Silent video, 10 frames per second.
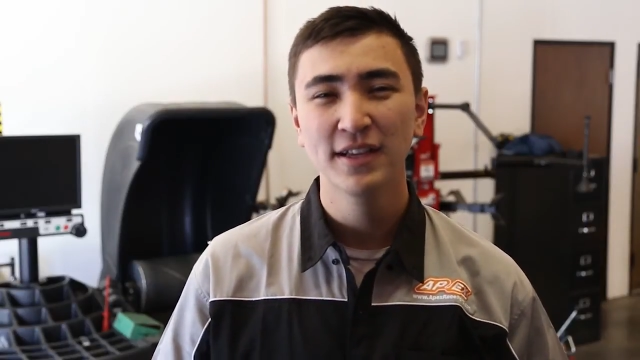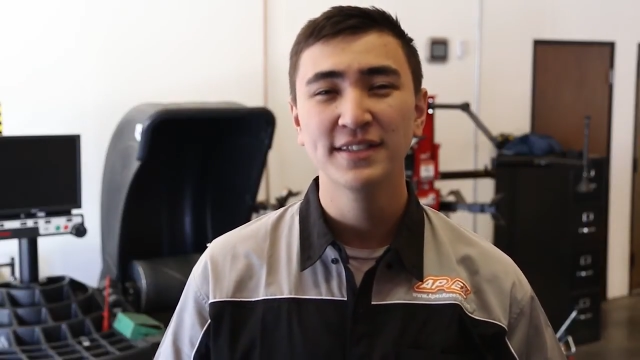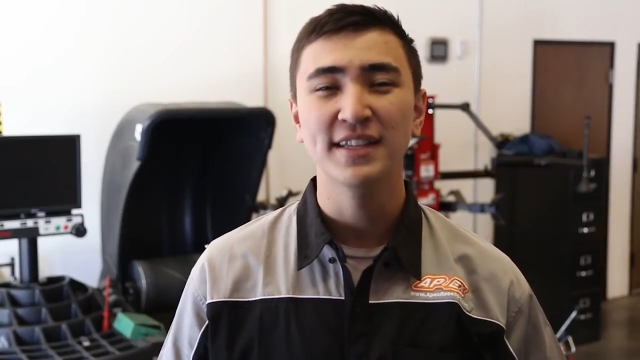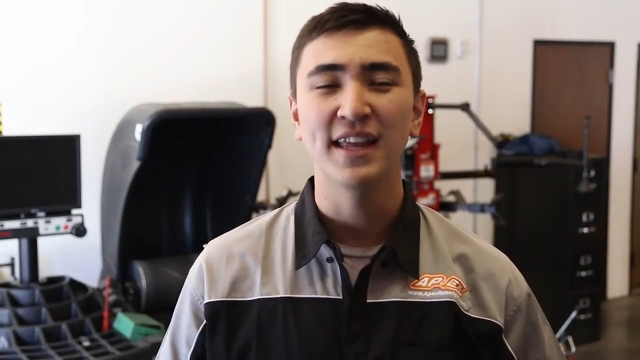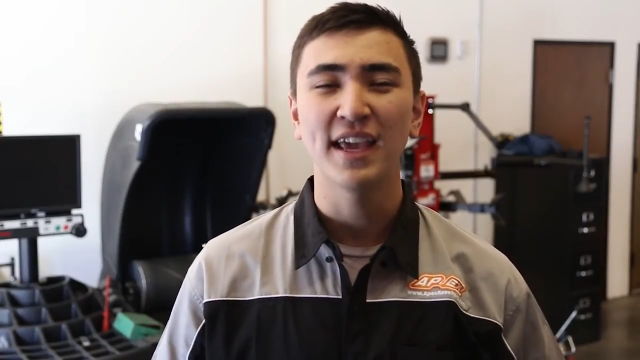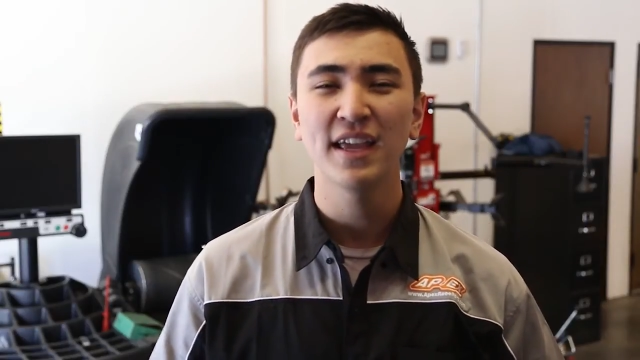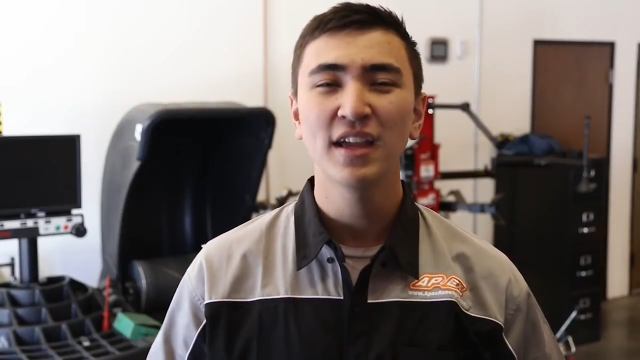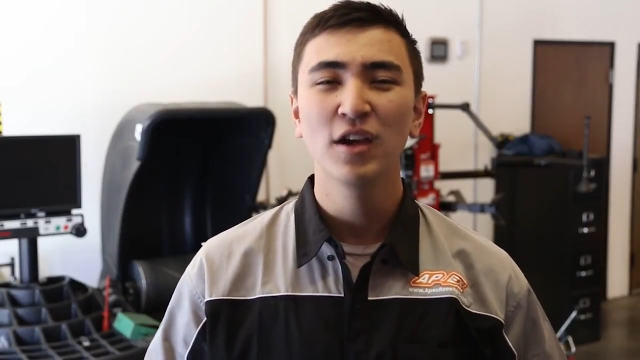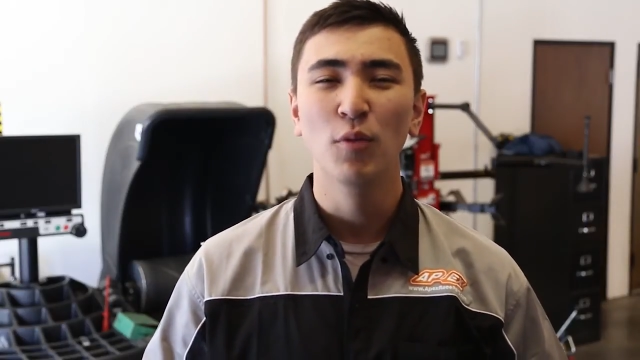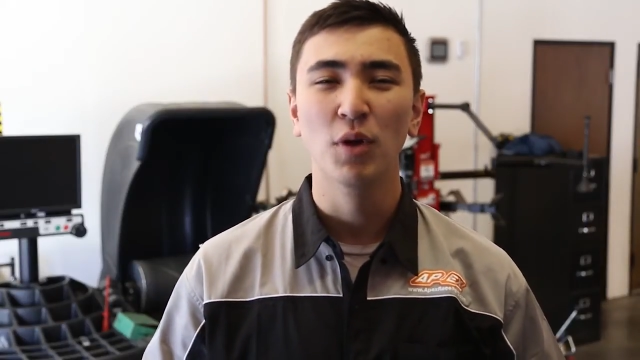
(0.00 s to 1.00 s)
Today,
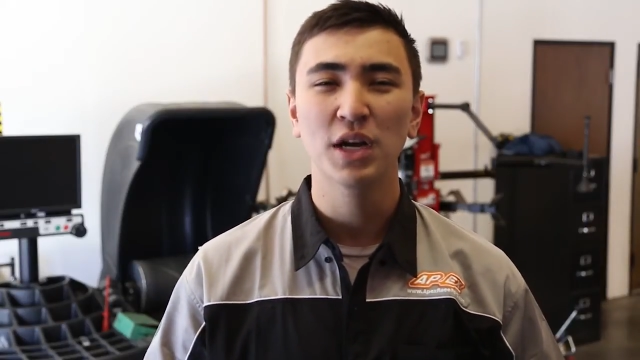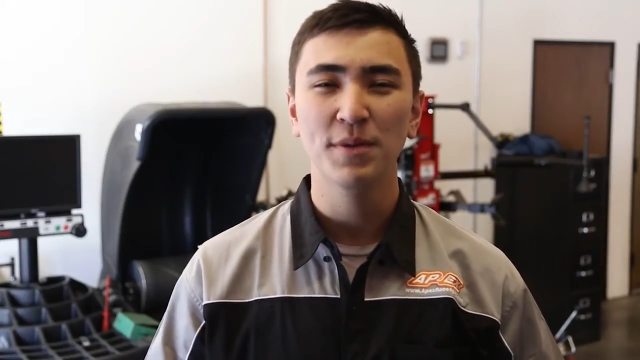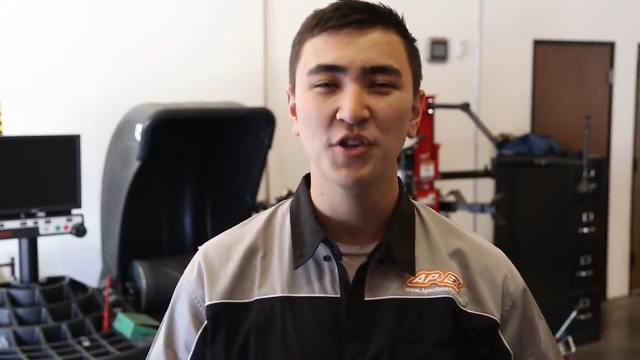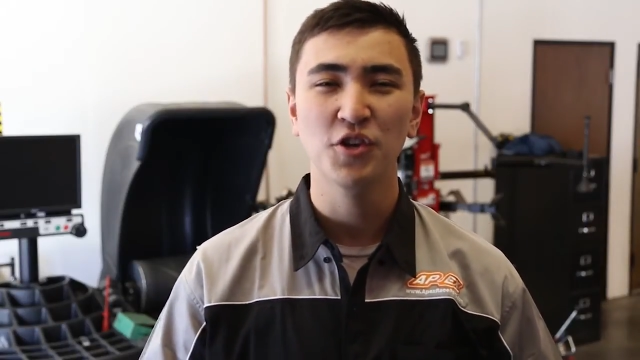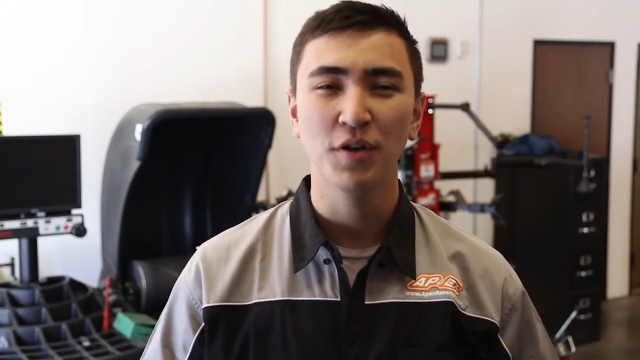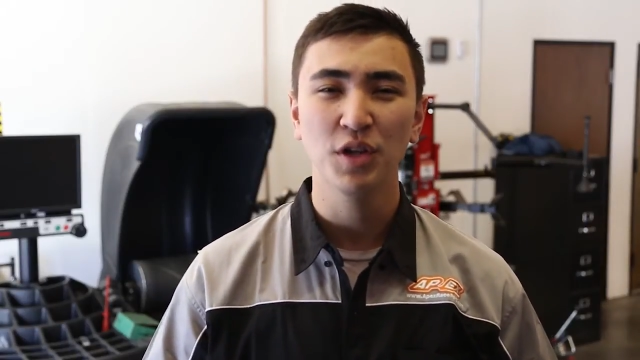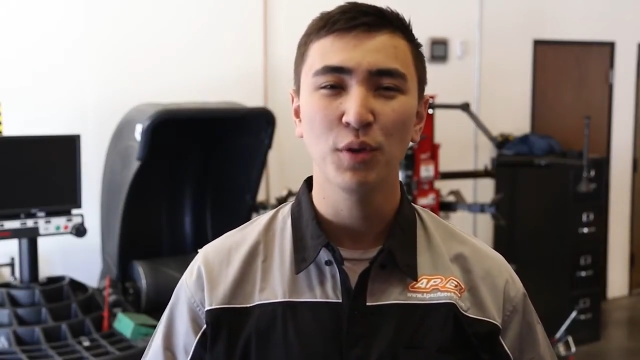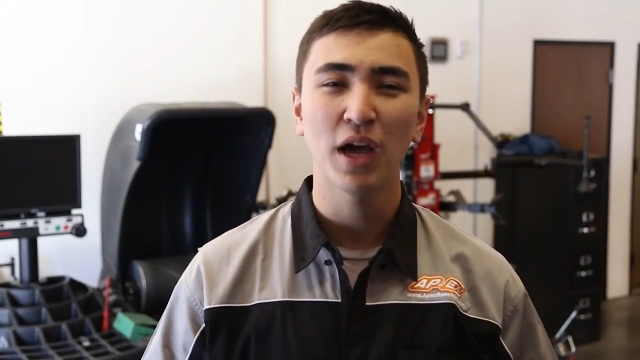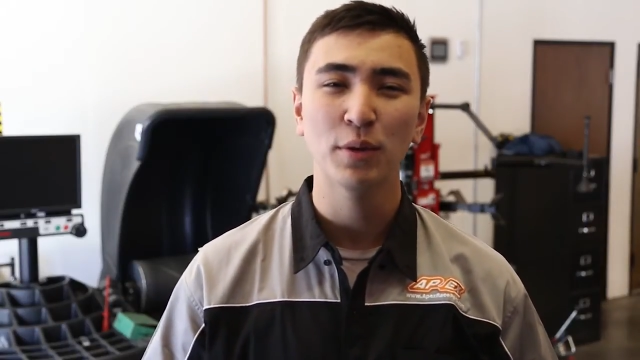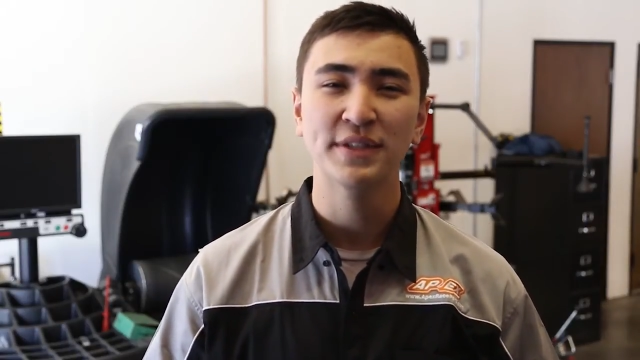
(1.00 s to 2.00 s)
we're going to be showing
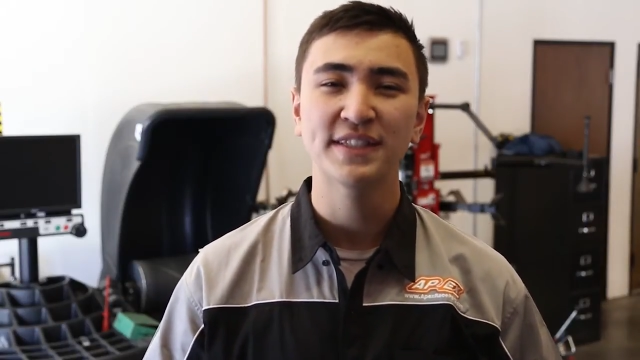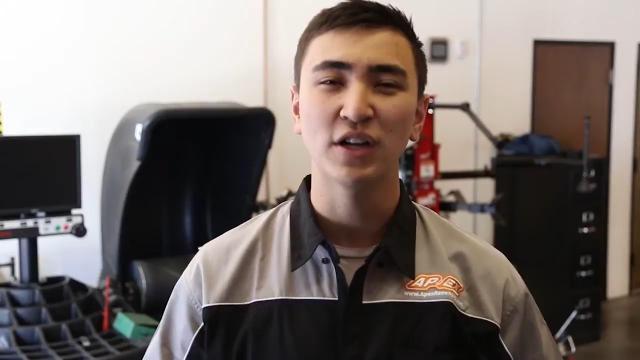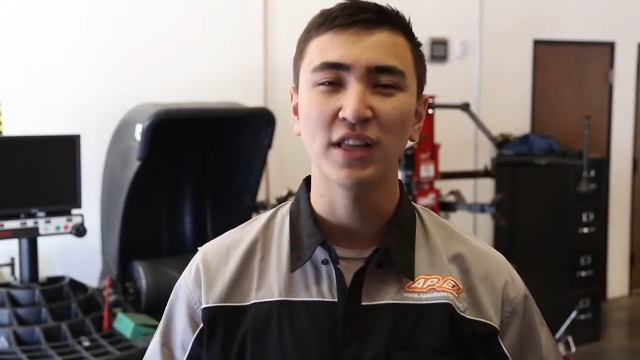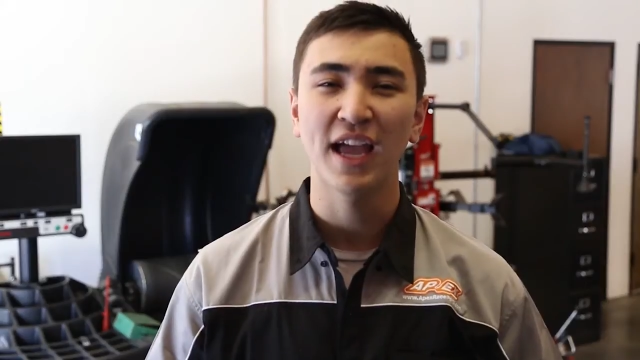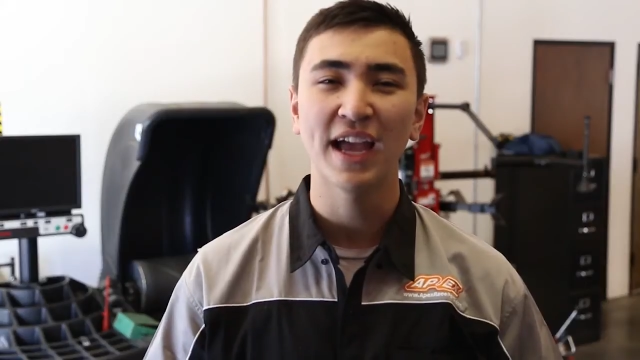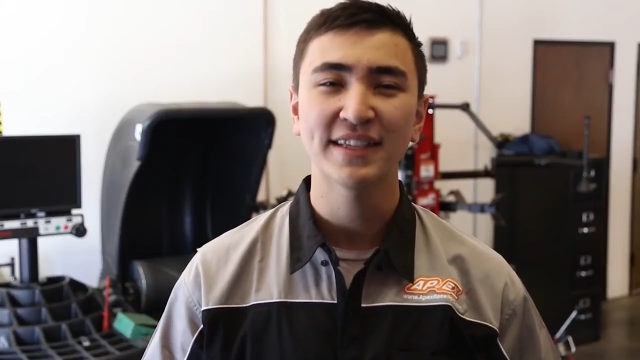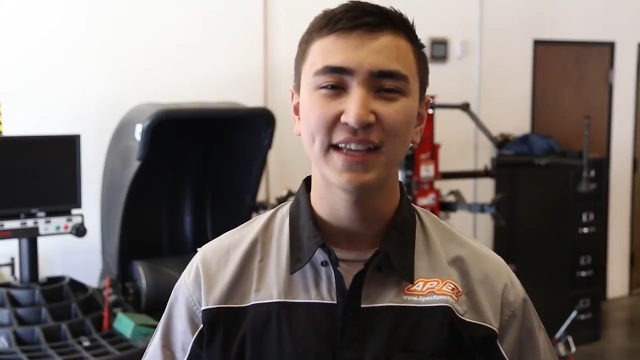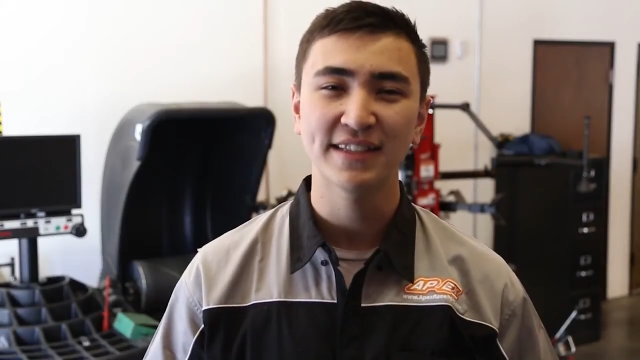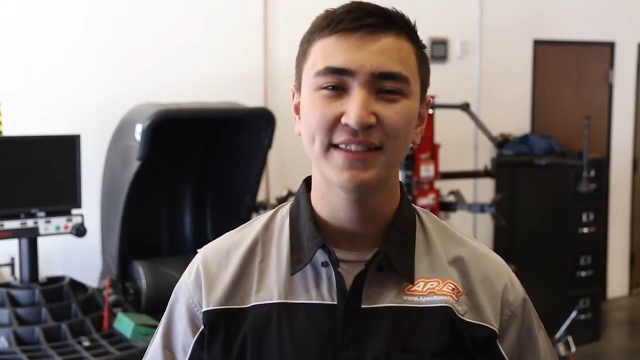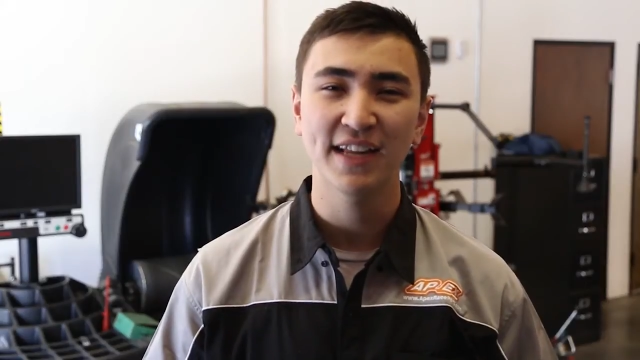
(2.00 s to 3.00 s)
you how to install a hex
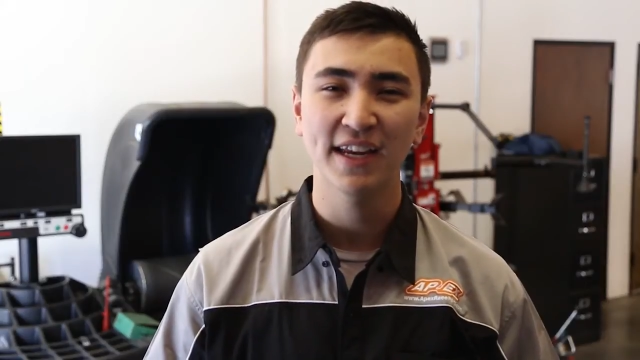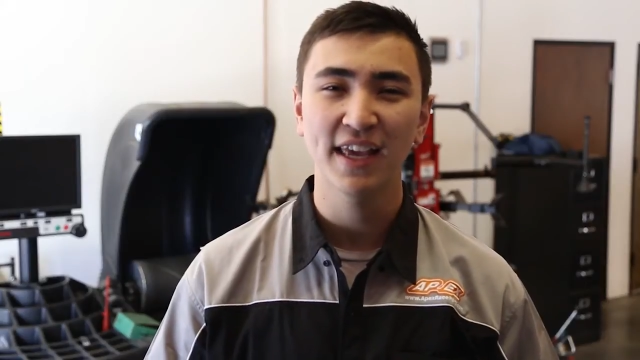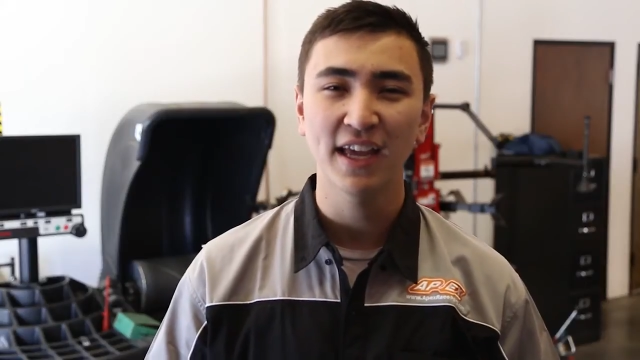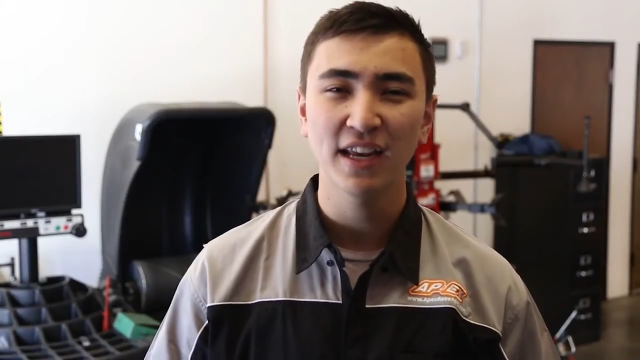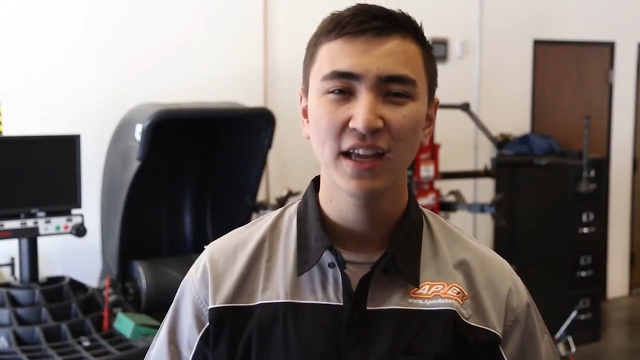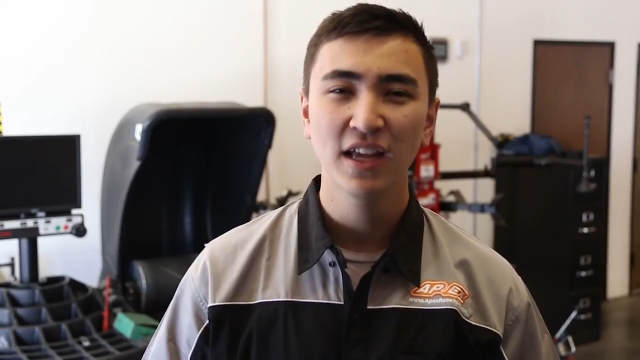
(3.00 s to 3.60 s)
head stud kit,